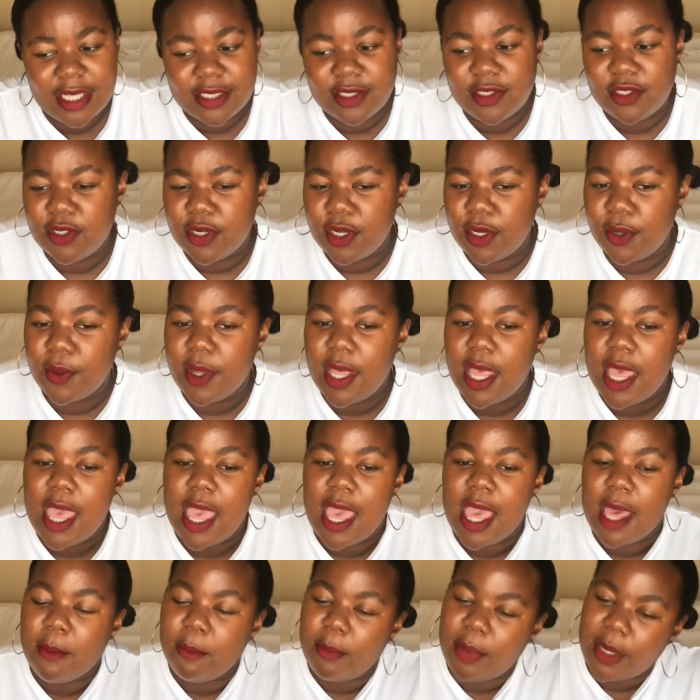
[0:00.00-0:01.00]
you know.
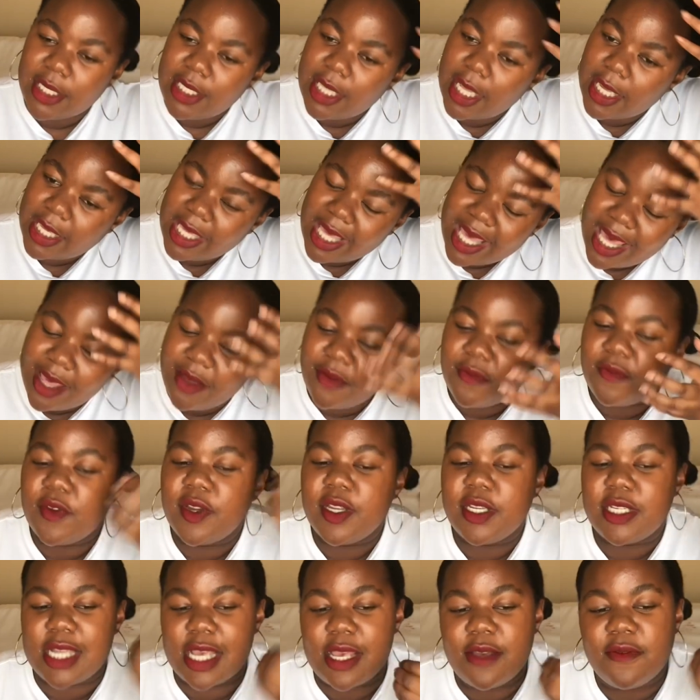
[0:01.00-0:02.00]
But like every
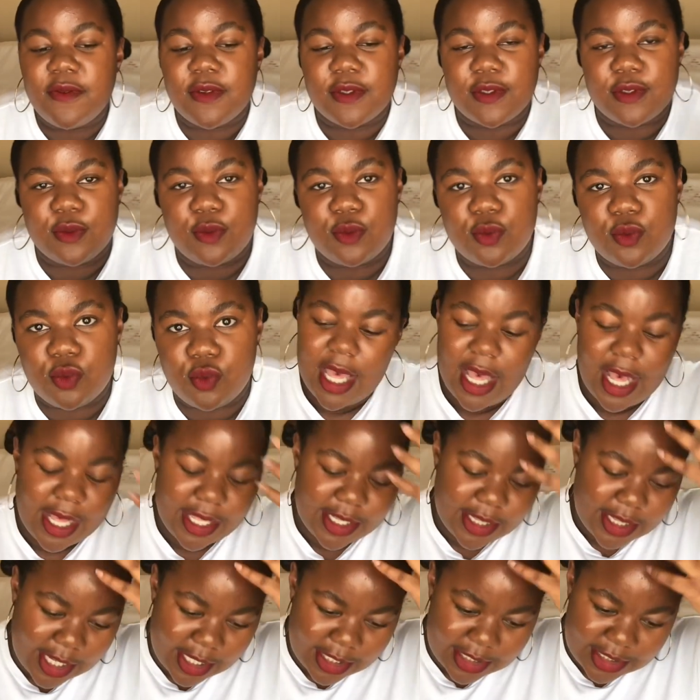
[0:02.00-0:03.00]
day for school,
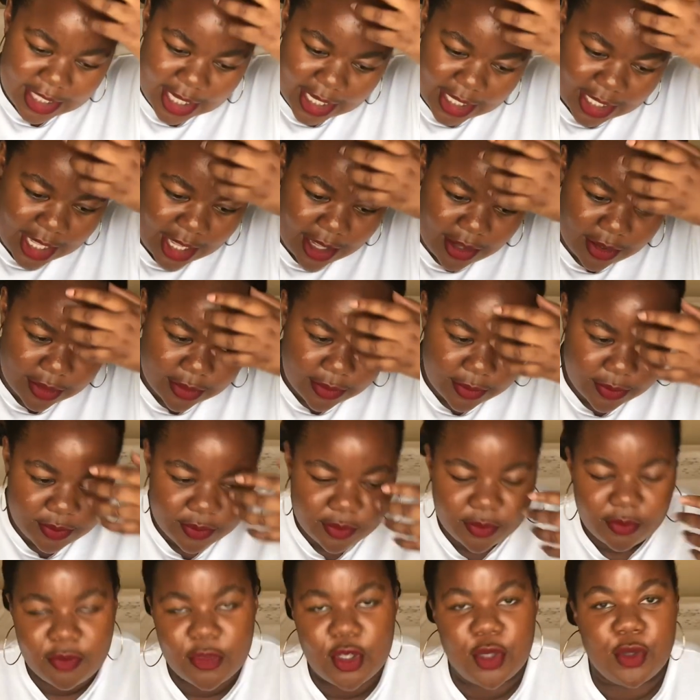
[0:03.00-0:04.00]
I'd like take out,
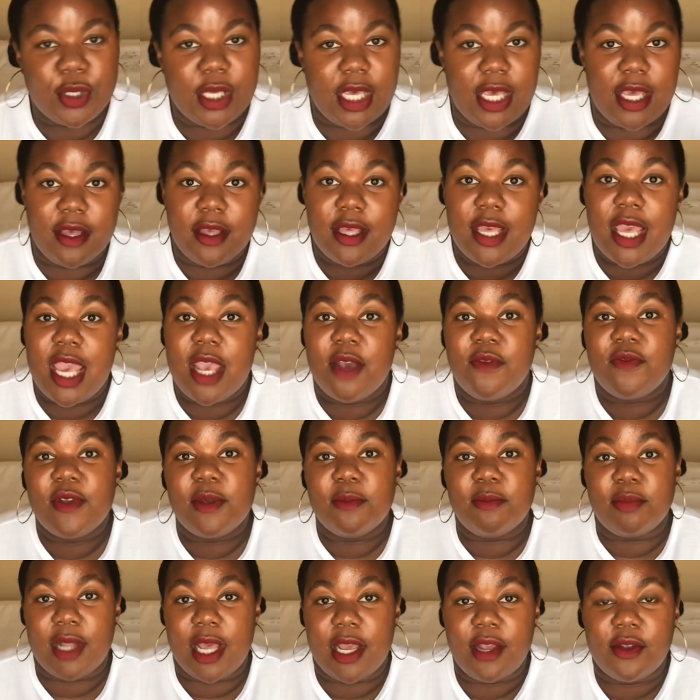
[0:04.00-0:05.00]
okay,
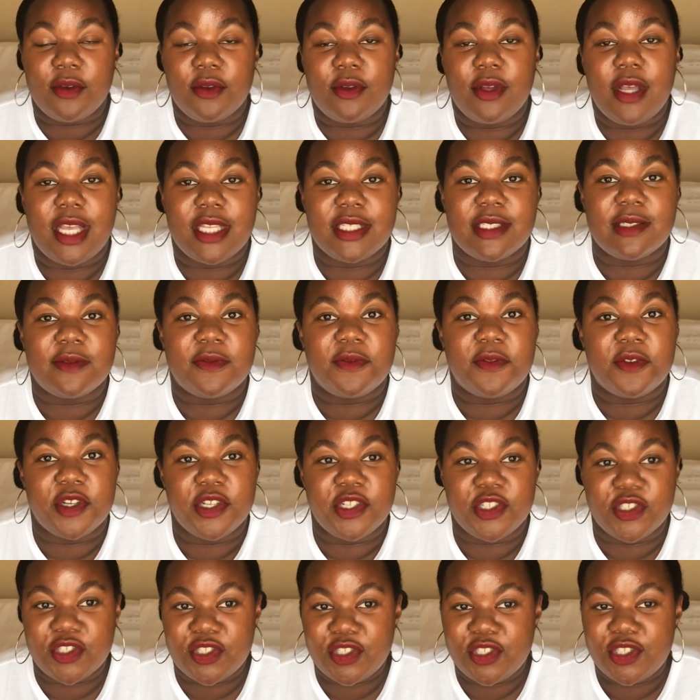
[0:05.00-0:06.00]
every black girl has a
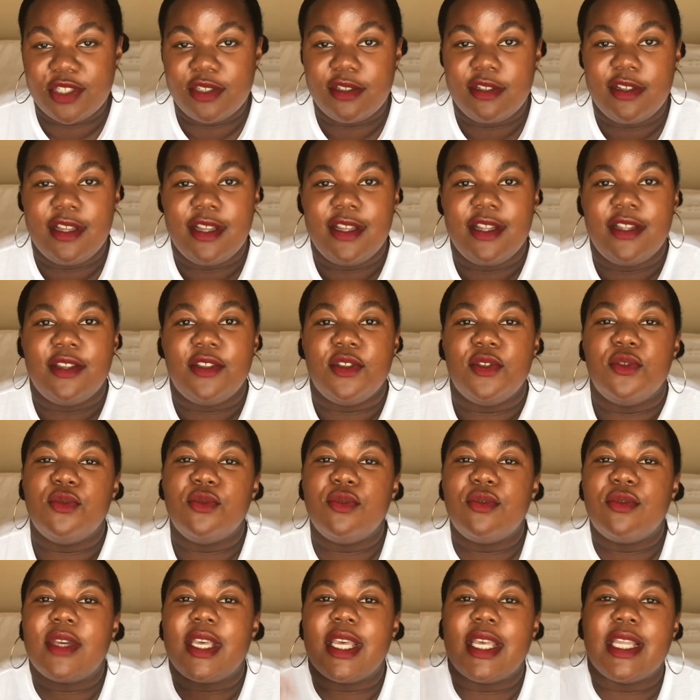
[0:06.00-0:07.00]
fringe.
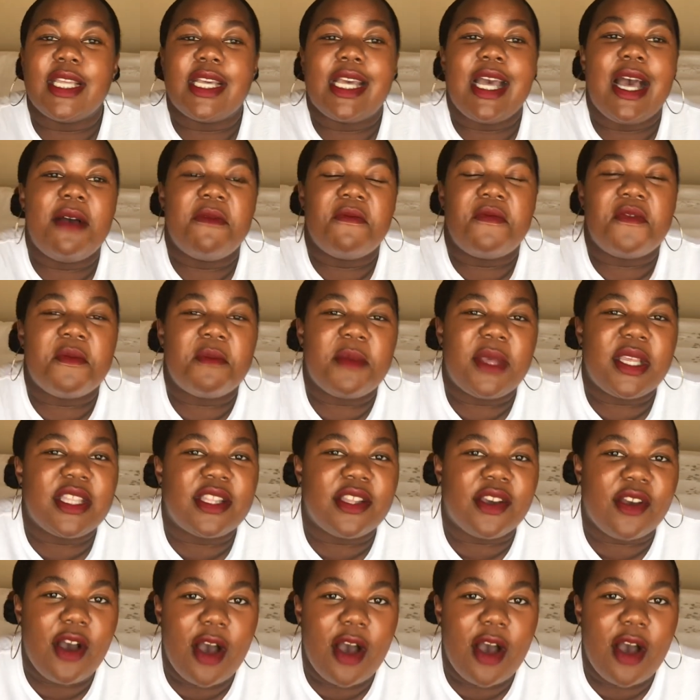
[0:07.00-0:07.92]
You can come for me in the